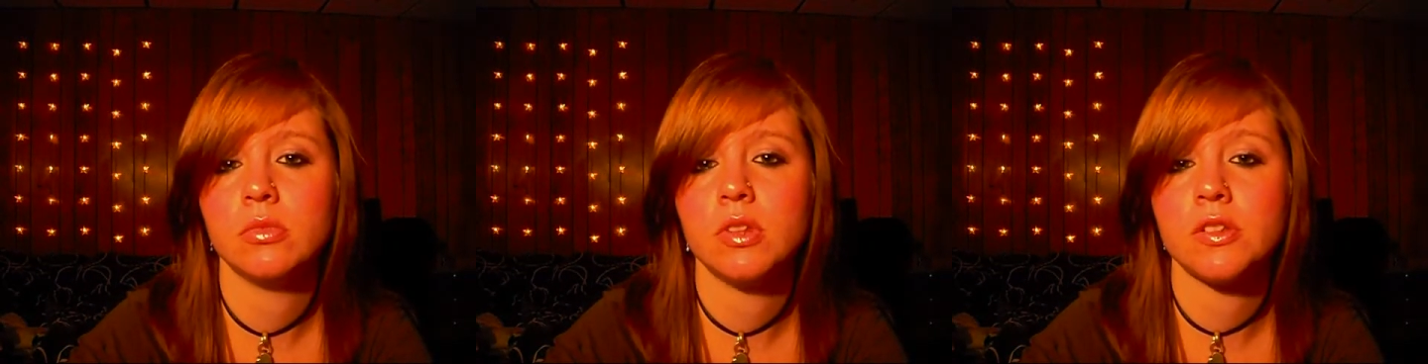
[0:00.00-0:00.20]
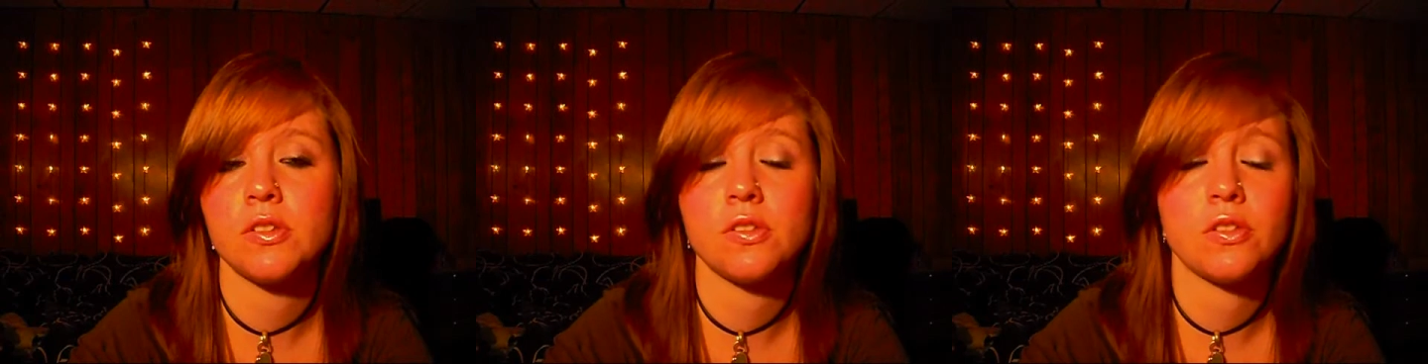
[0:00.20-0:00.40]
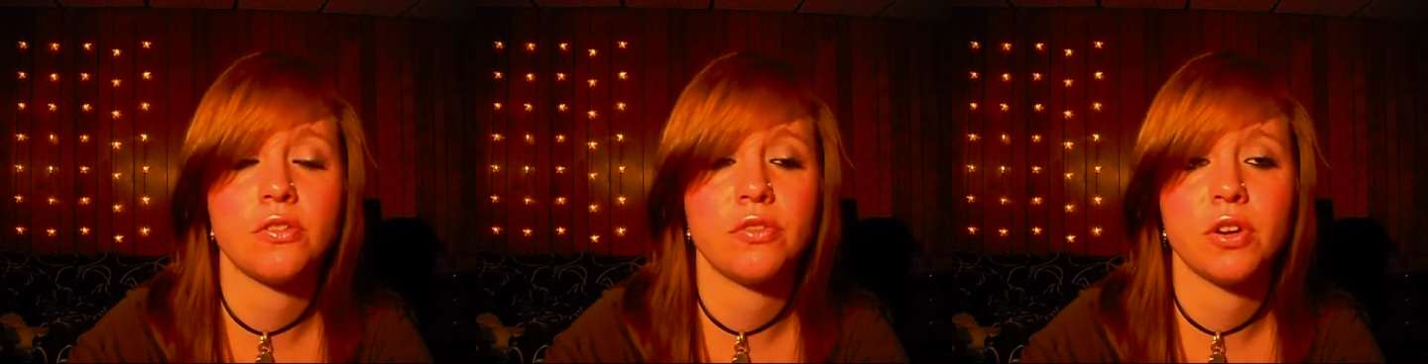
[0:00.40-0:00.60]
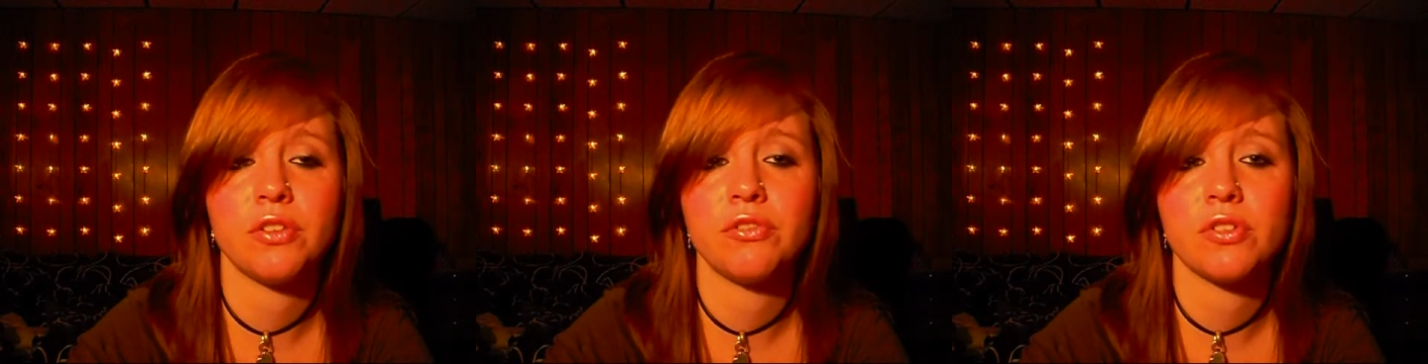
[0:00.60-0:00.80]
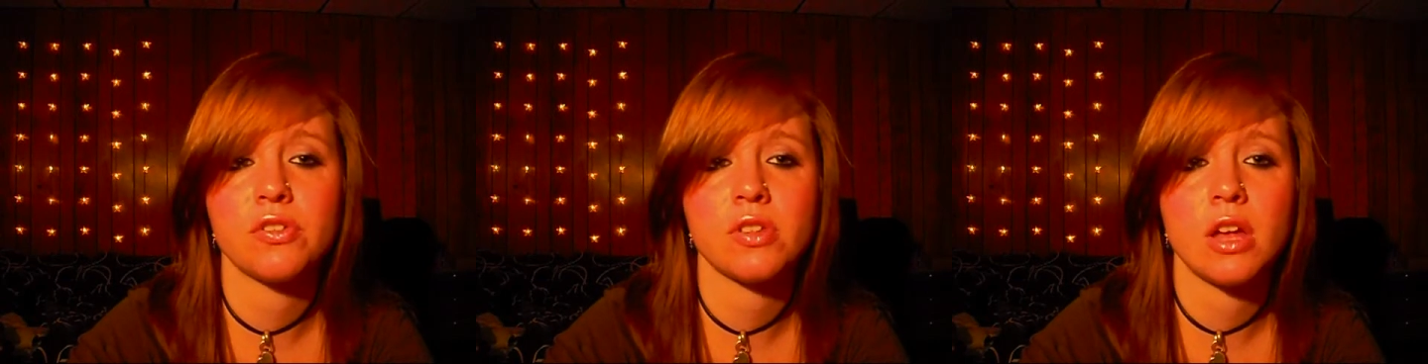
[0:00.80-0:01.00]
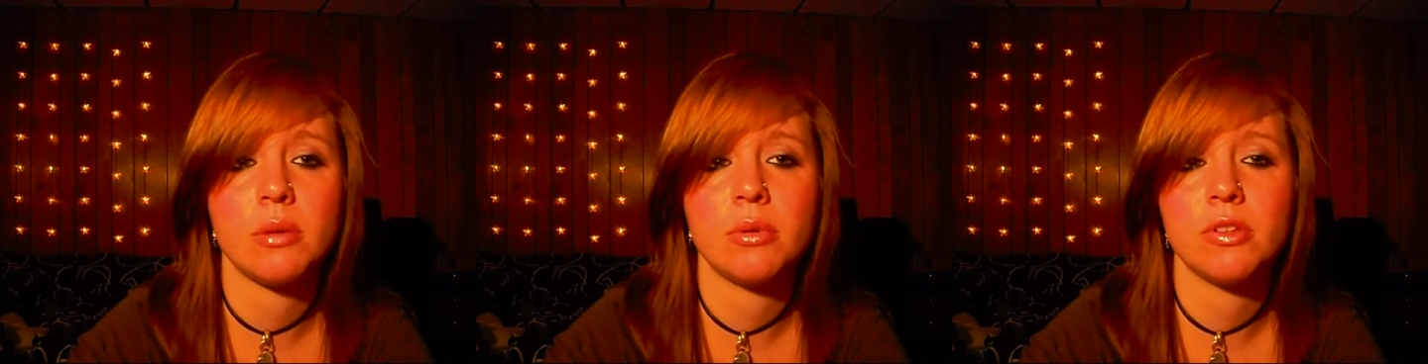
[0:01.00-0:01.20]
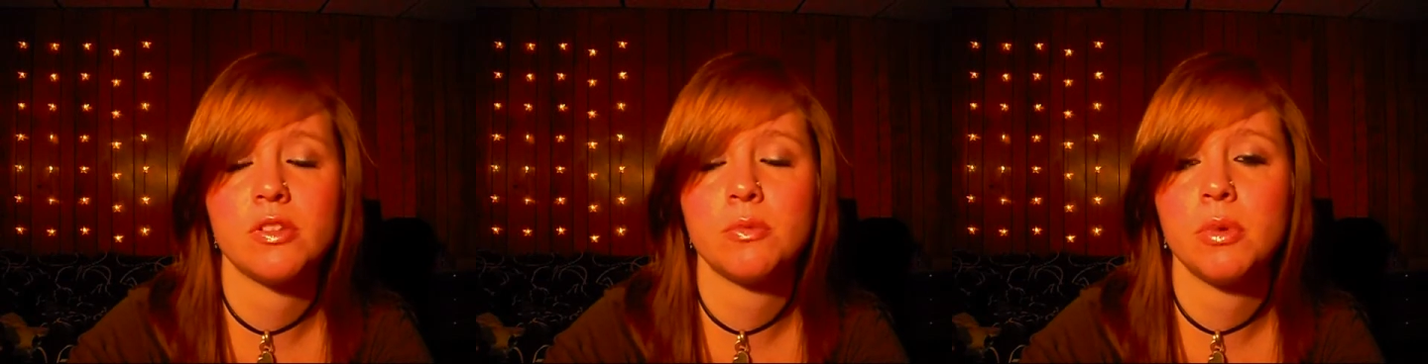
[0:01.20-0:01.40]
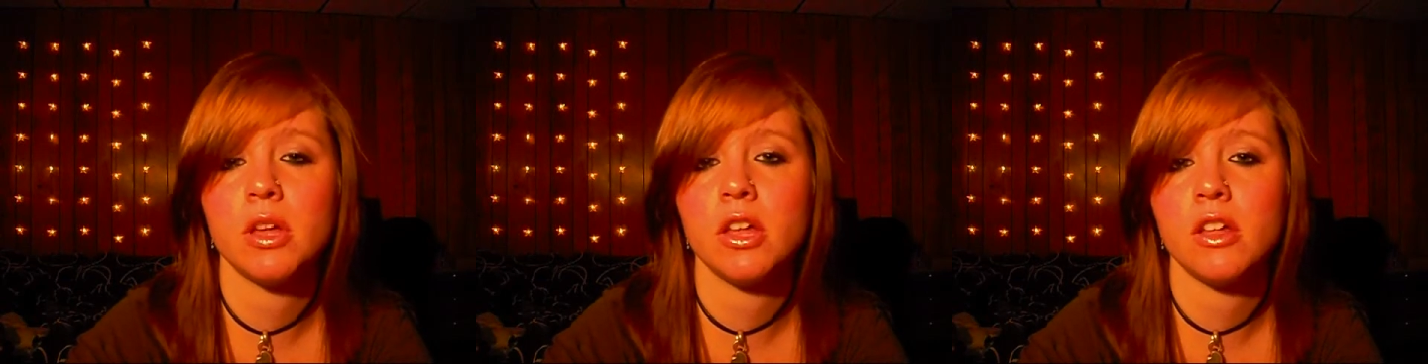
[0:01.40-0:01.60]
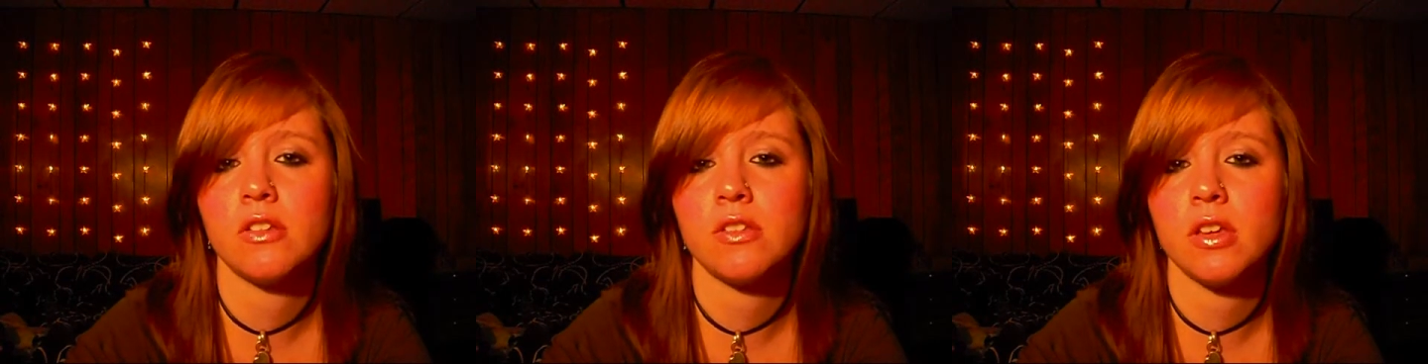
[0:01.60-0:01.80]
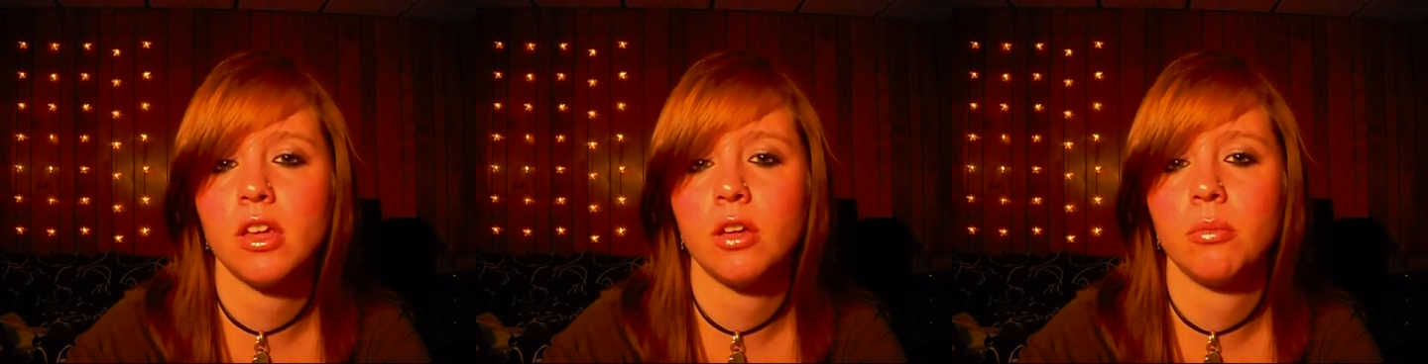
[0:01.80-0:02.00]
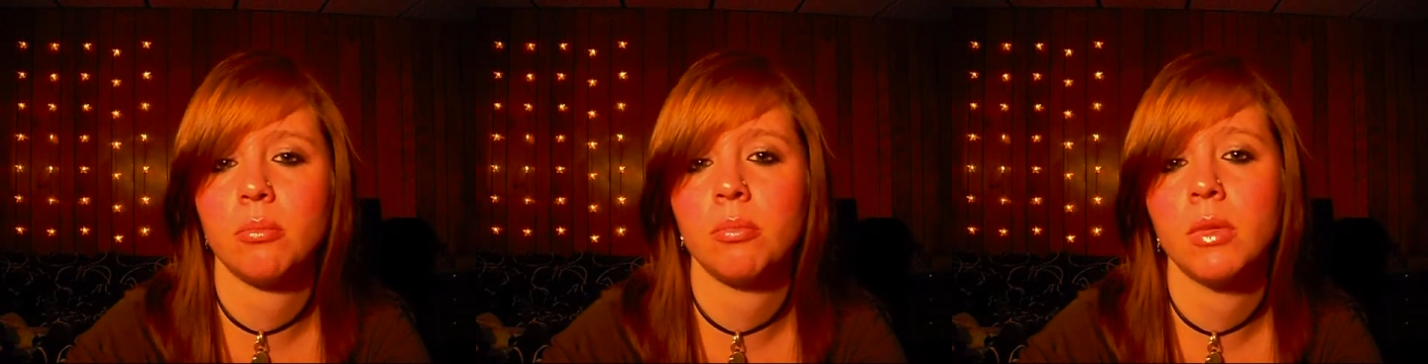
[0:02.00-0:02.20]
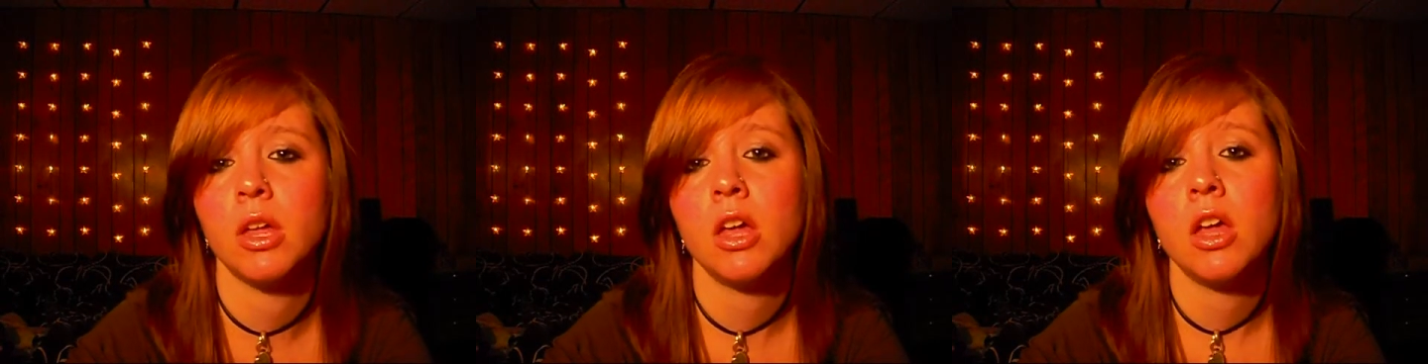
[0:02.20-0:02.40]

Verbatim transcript: this is the very first time he's speaking to him.